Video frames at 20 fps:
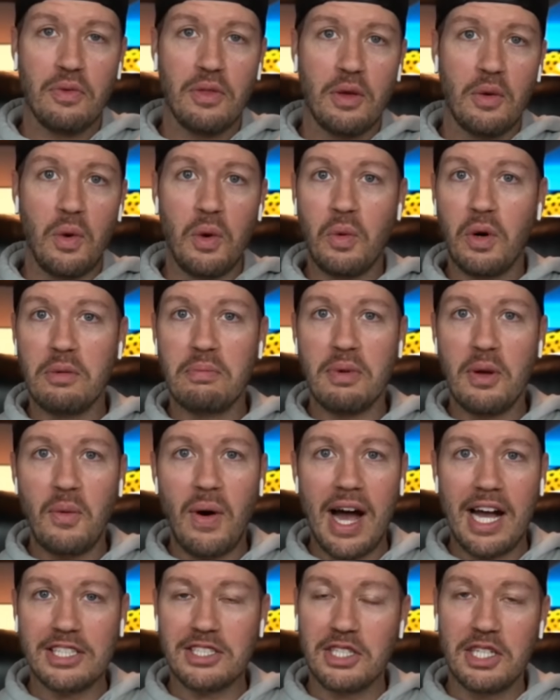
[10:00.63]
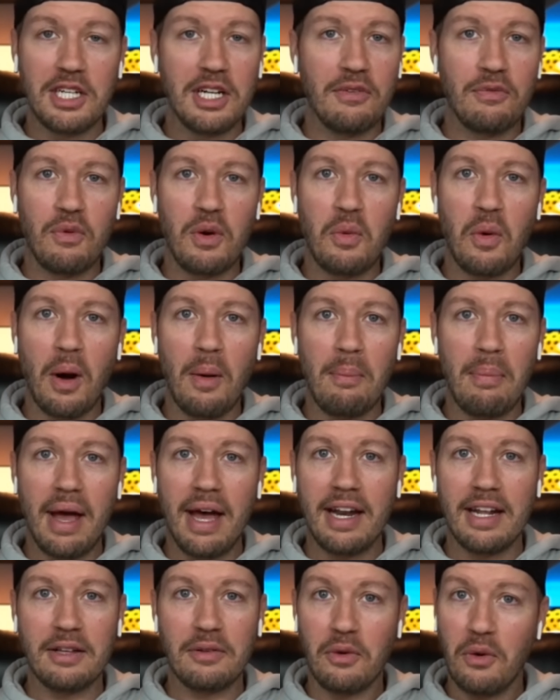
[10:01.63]
We wouldn't be watching it if we weren't
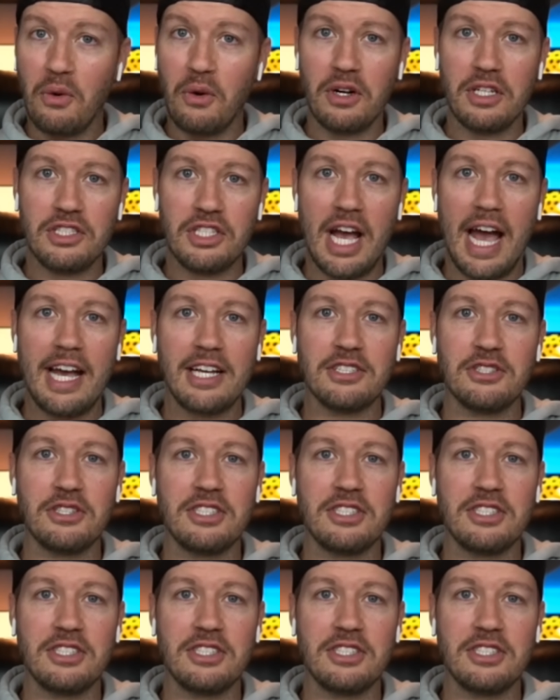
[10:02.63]
betting or a Jags or